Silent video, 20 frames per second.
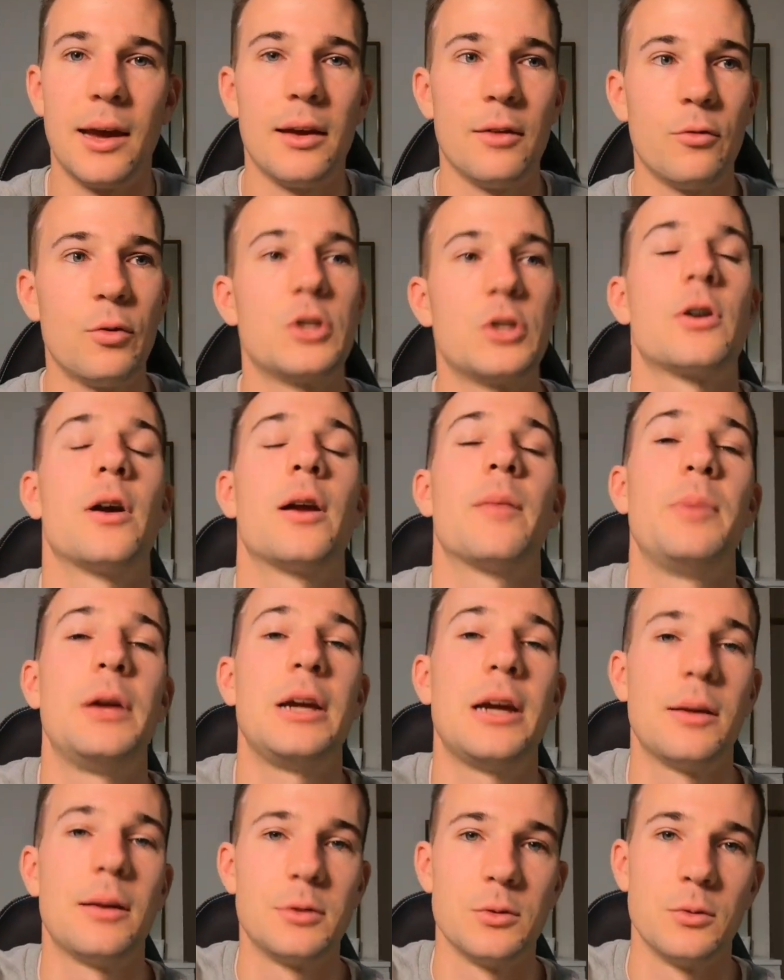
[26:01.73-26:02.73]
If we're trying to
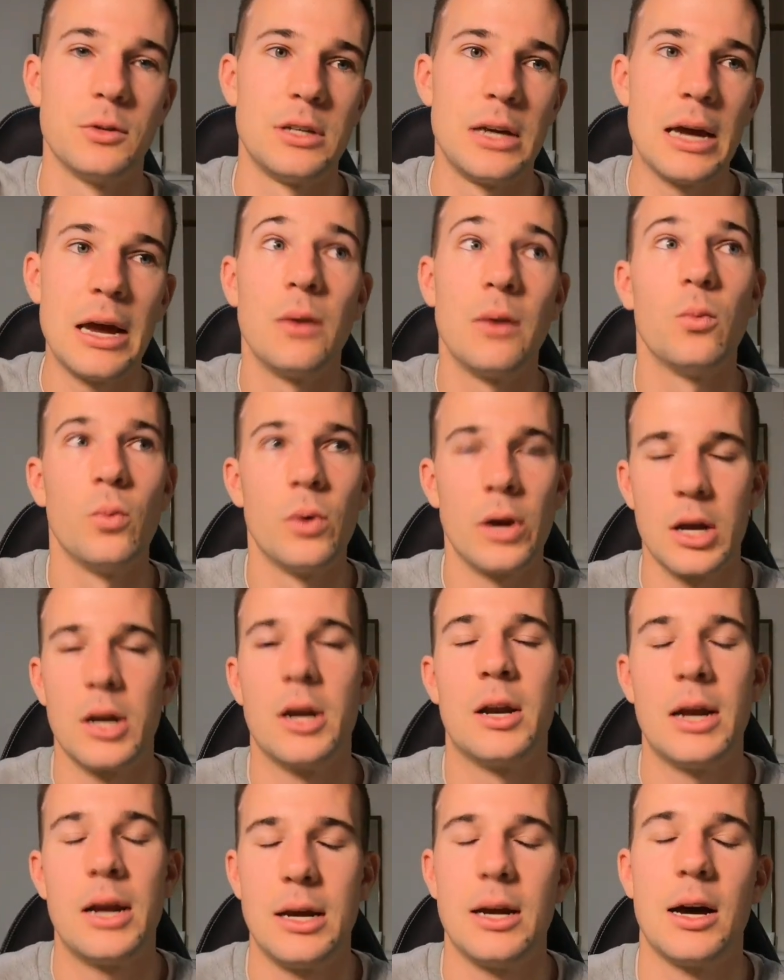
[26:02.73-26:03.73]
pick up towards the end, we're going
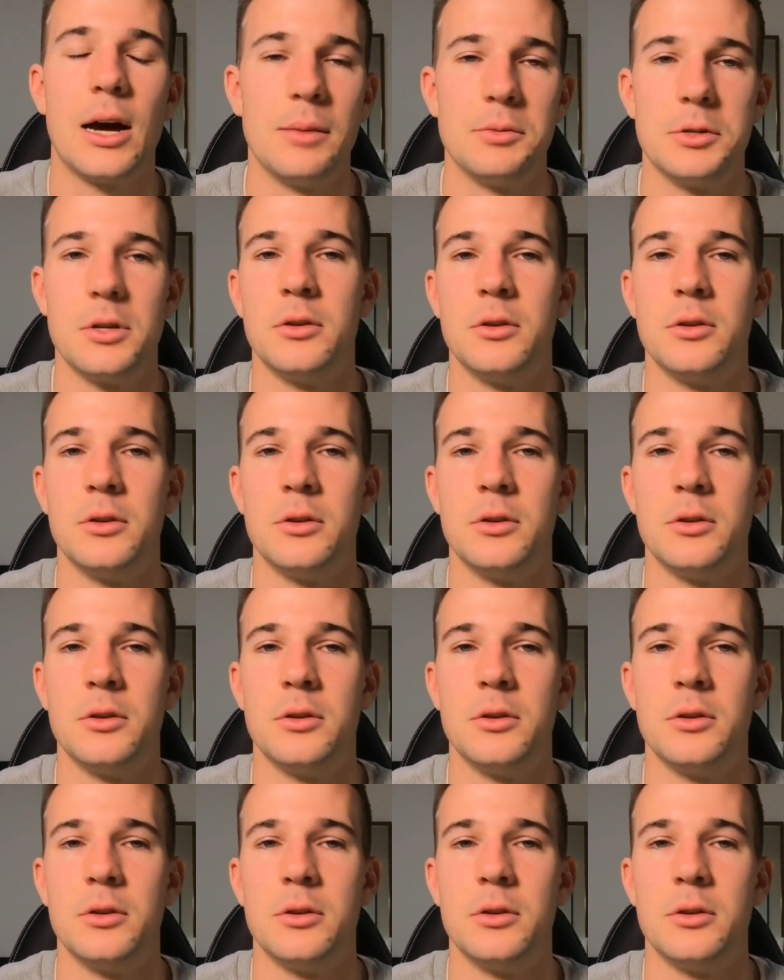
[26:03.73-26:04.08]
to need carbs to